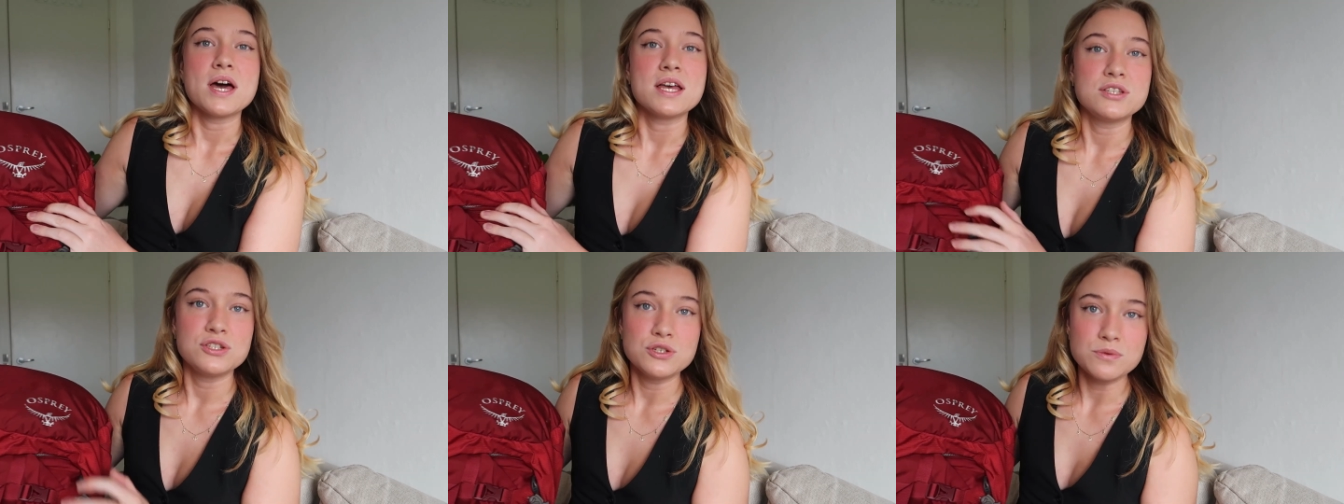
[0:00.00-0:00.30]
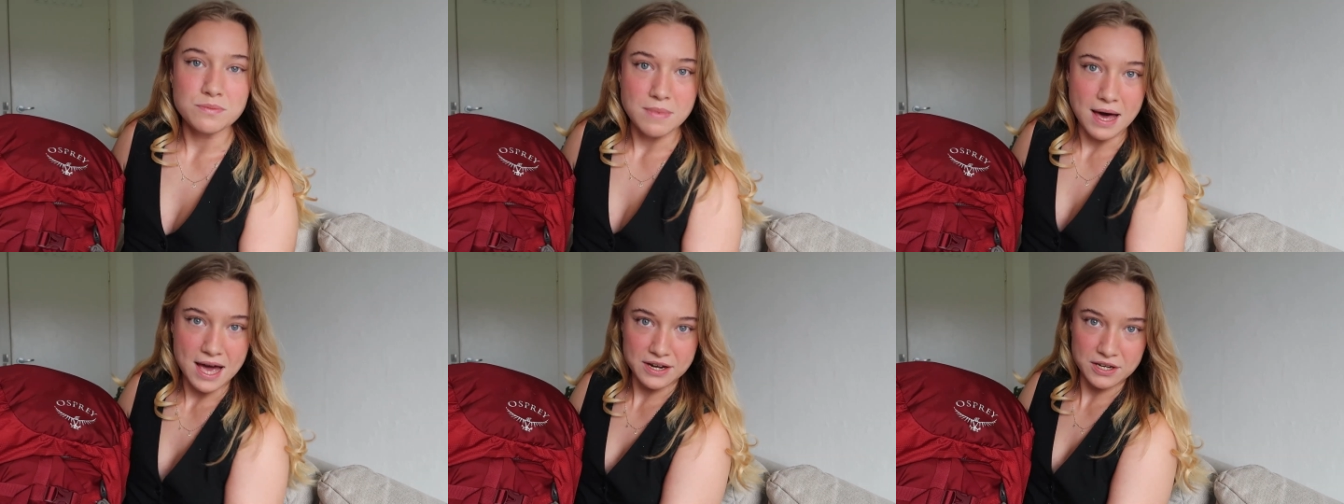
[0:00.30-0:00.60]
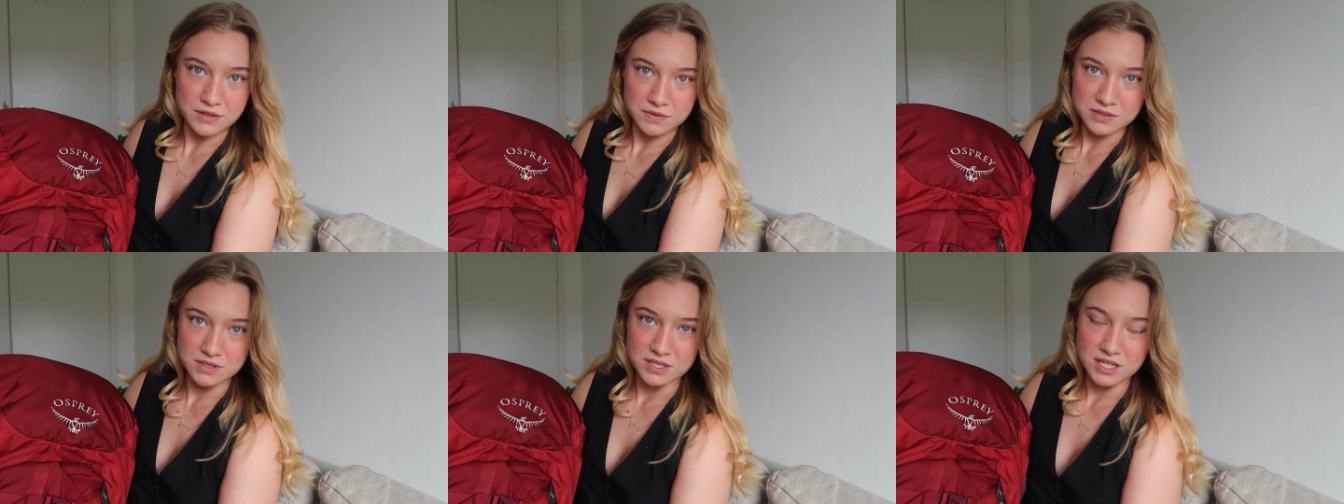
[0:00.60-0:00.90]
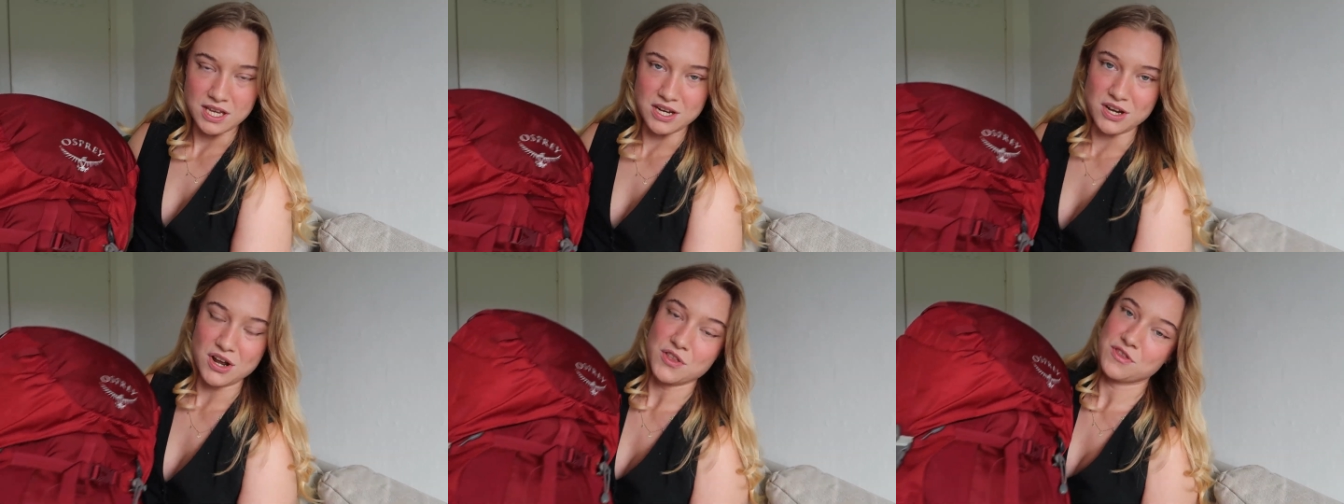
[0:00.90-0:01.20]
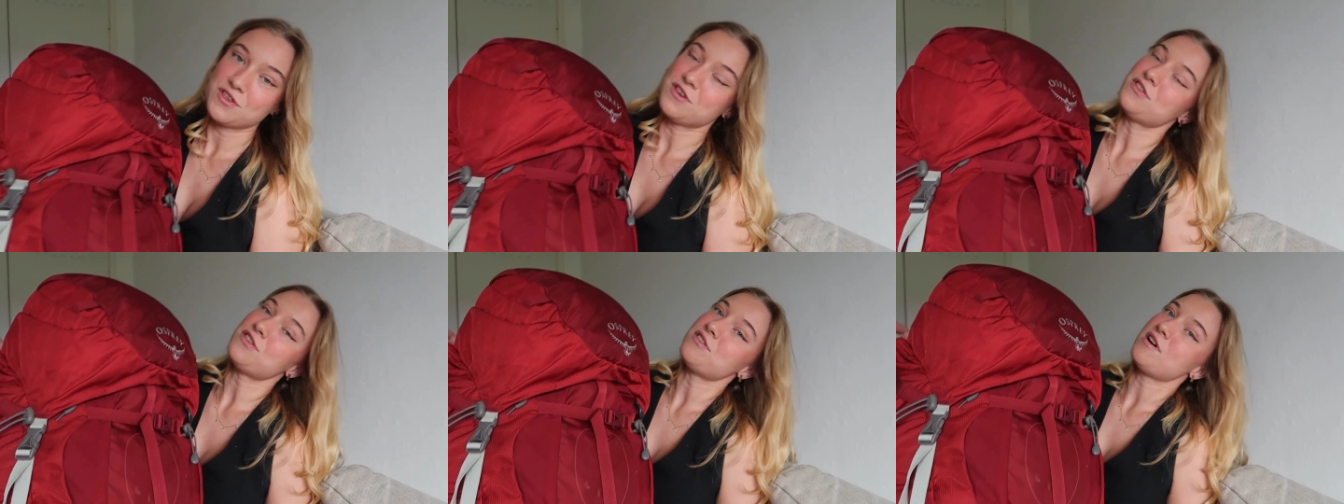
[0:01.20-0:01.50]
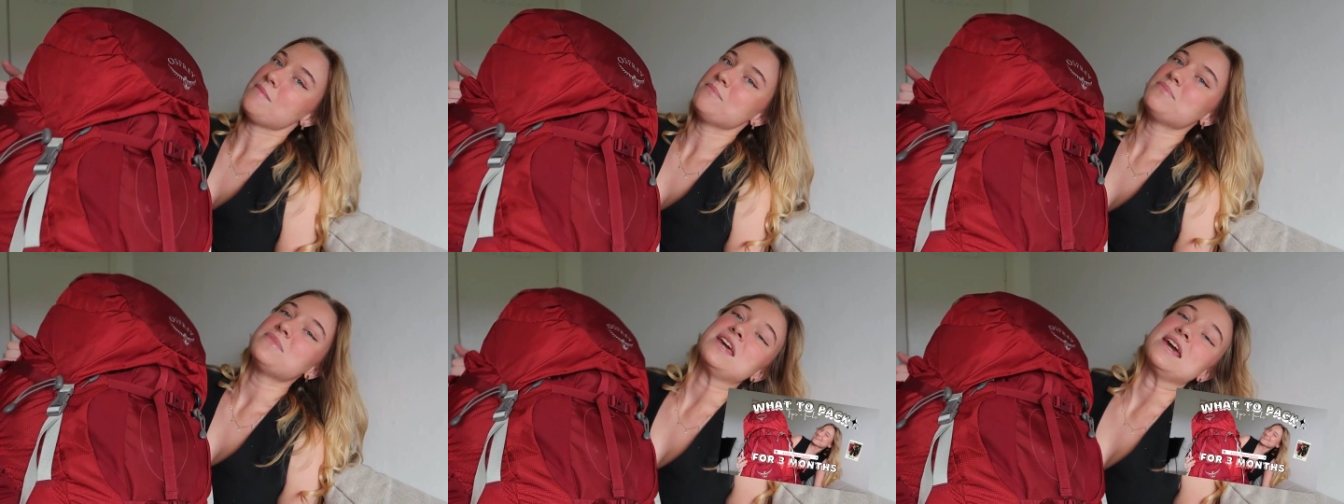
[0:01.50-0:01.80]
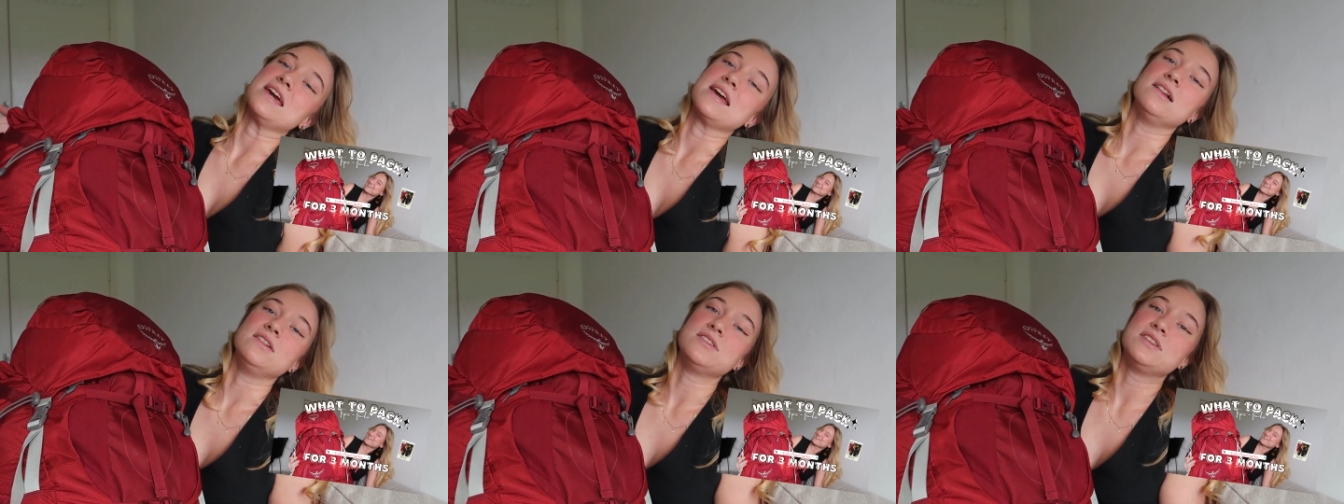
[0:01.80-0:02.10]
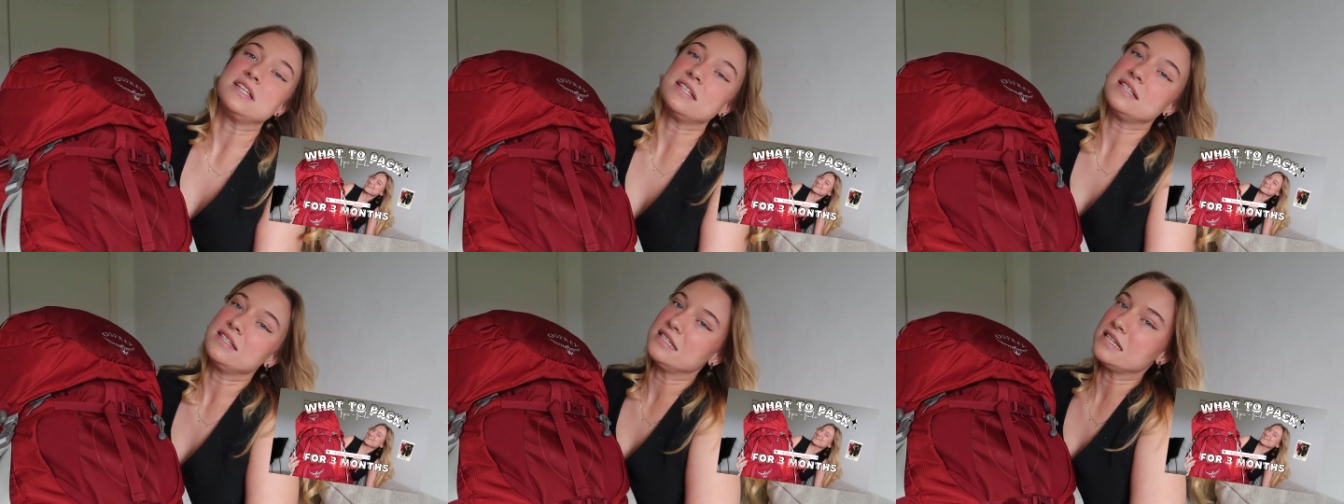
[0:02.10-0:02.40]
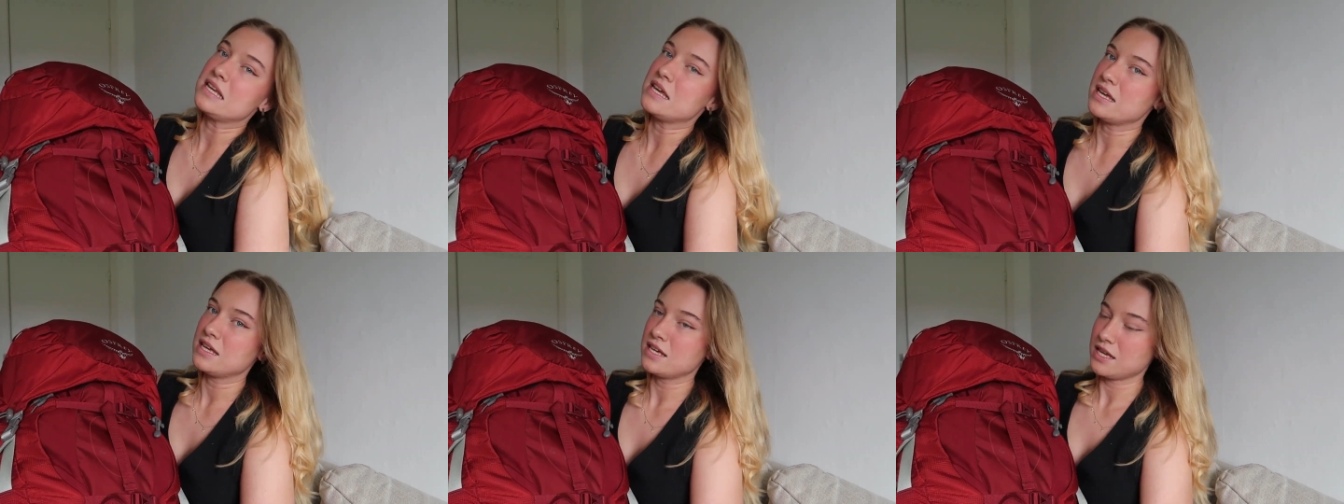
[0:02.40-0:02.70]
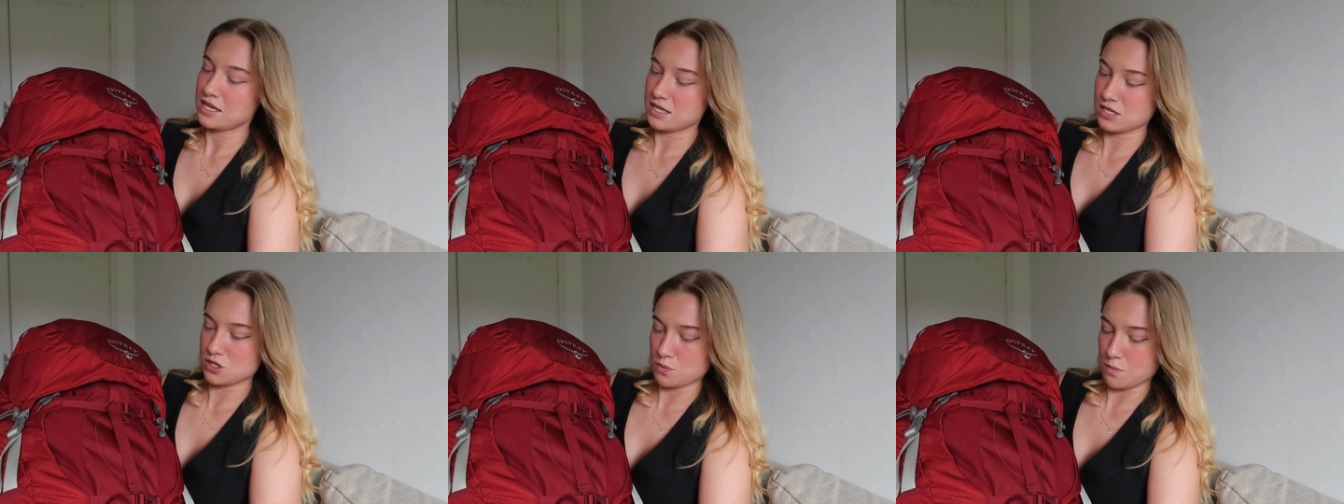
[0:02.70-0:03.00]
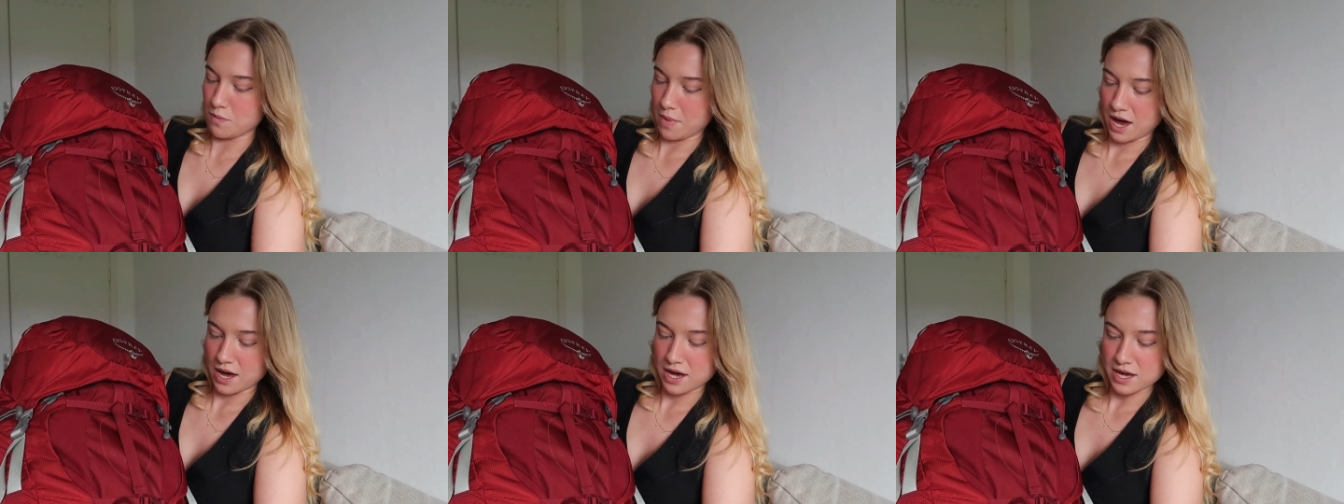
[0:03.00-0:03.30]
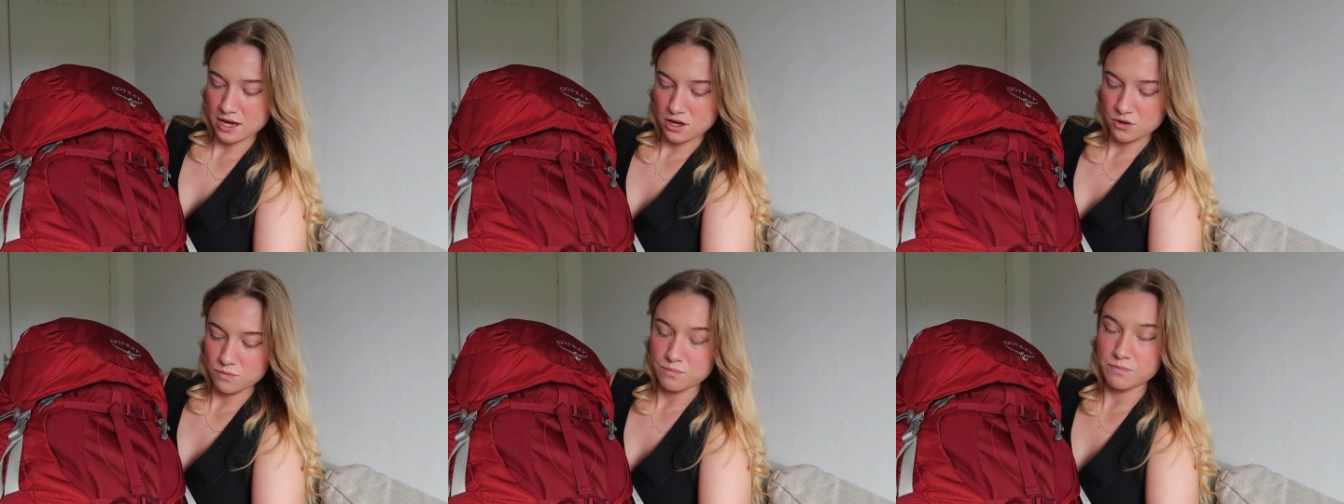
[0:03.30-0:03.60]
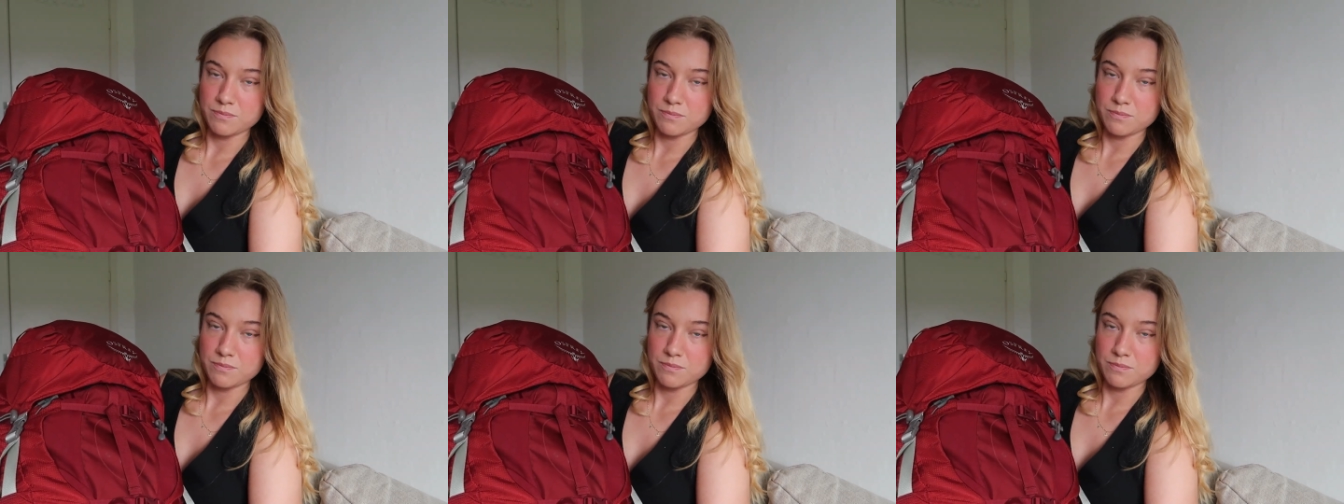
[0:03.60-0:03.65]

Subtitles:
as you might have seen on the thumbnail, this is my